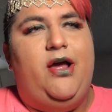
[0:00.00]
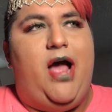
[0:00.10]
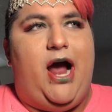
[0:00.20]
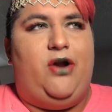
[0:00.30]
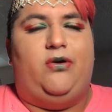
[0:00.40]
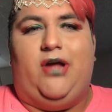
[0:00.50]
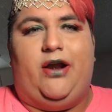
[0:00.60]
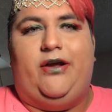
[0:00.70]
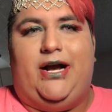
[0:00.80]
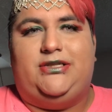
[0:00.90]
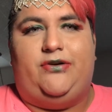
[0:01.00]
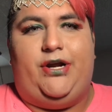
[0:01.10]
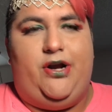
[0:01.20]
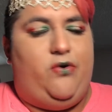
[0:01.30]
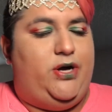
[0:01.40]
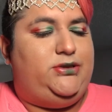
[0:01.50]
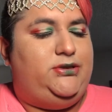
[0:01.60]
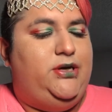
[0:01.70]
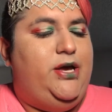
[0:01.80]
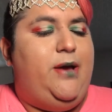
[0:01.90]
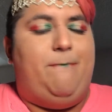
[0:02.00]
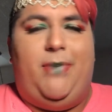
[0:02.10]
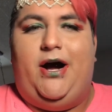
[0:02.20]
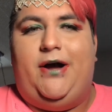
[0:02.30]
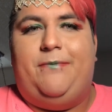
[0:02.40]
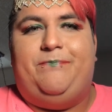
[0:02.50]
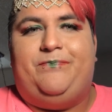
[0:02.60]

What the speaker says: I know a lot of you guys already know us, but